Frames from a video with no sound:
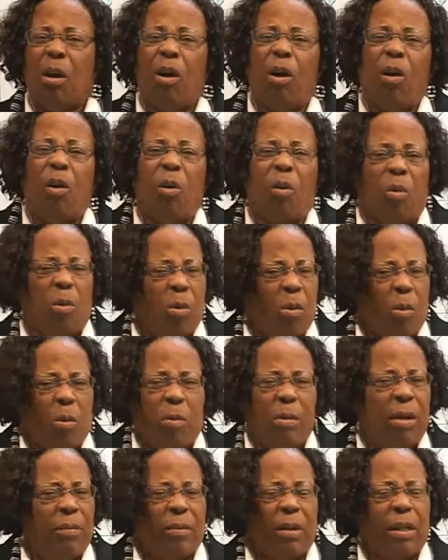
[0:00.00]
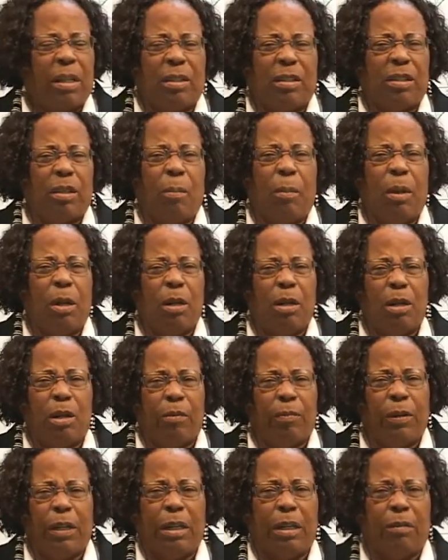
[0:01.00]
Oh, we have gotten some
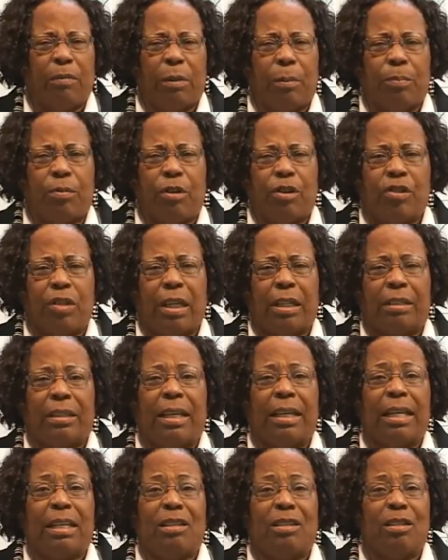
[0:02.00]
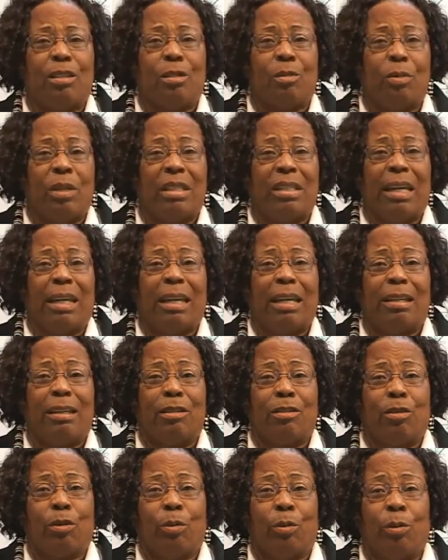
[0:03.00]
lovely, lovely projects. And as soon as I get
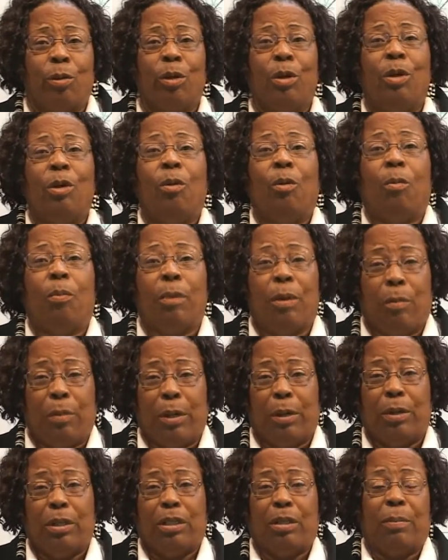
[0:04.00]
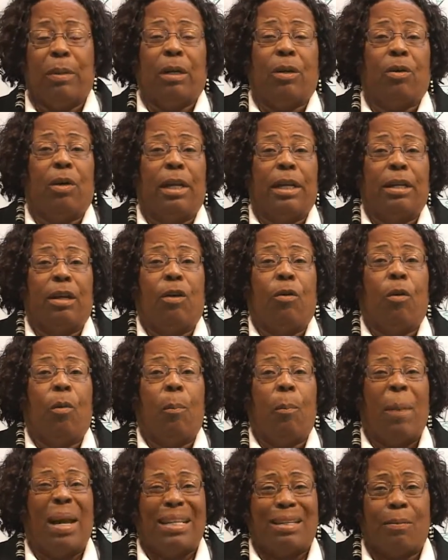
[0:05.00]
into where we're going to be calling our
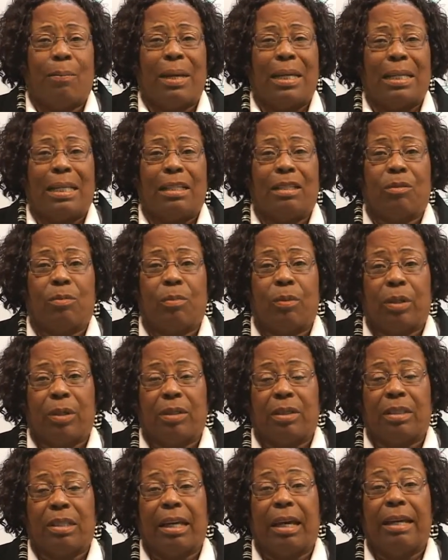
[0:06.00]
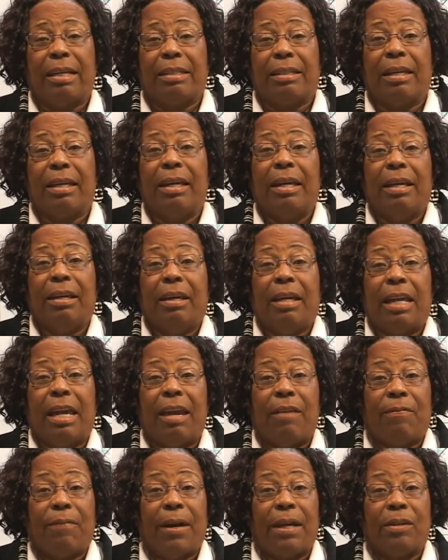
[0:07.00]
mathematics work site,
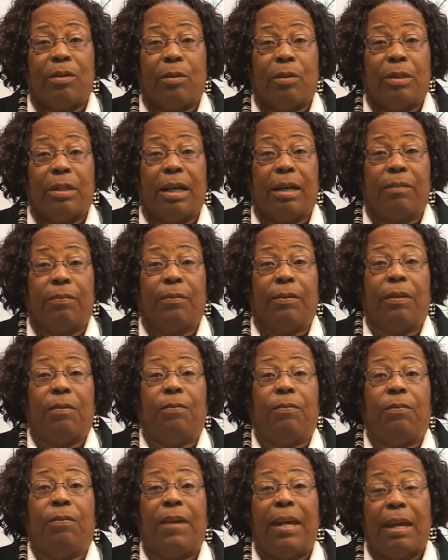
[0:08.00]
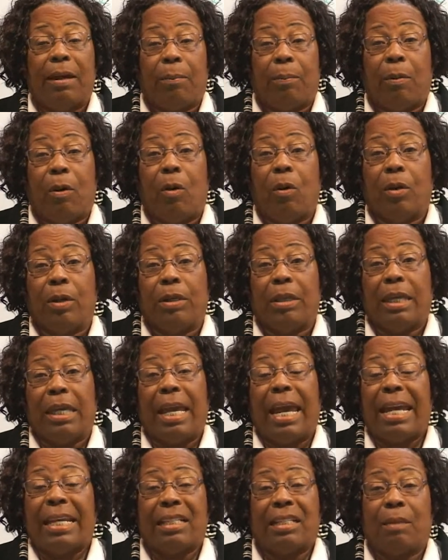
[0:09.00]
if I don't have the fair or
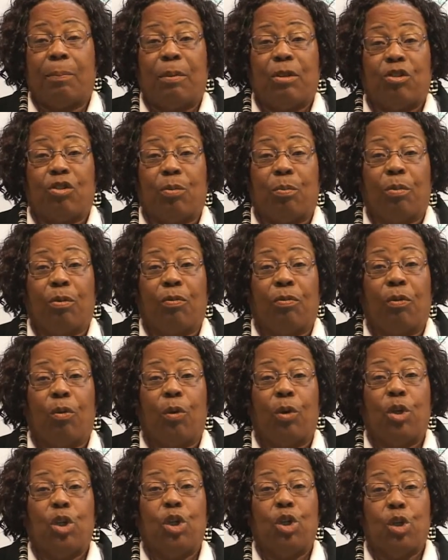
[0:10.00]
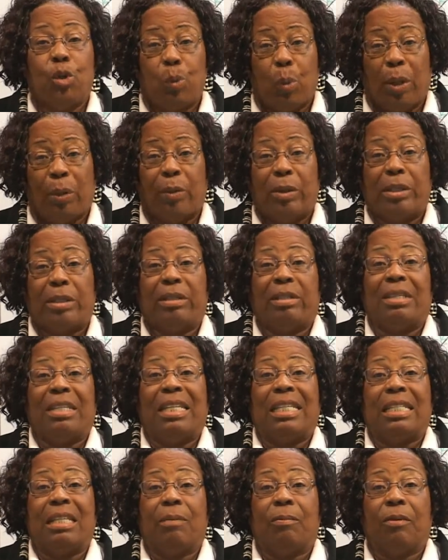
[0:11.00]
the exhibition before, you are going to
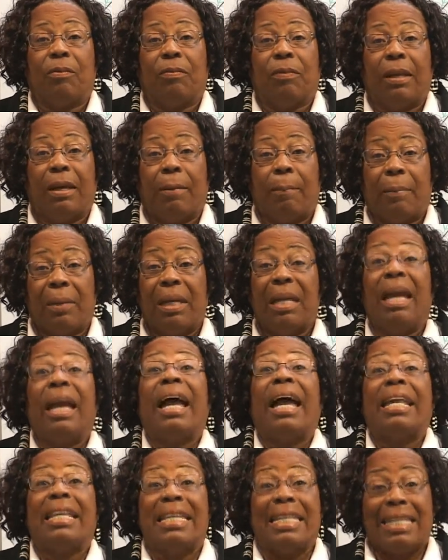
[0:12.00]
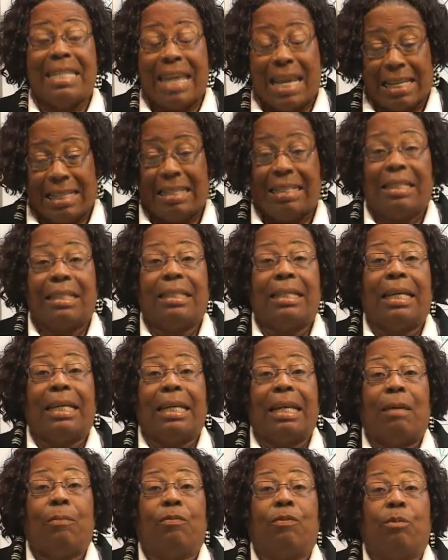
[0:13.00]
see some of them. And yes, they
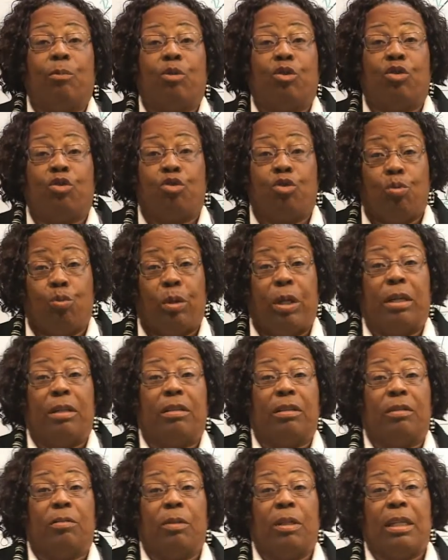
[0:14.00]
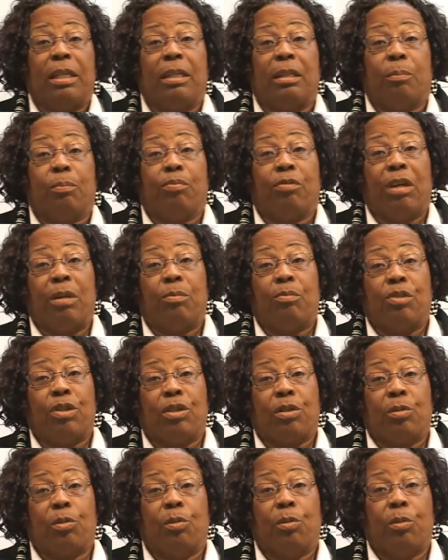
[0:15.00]
came from students within the primary
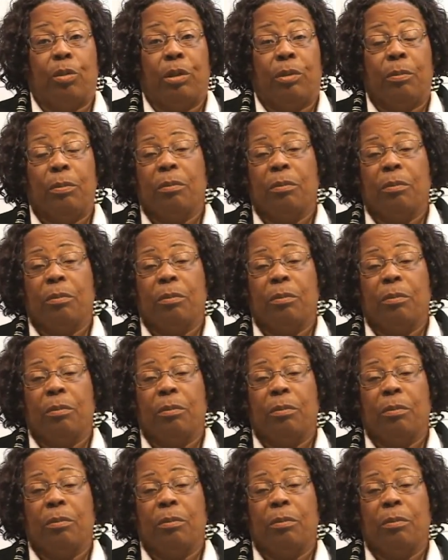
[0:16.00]
school.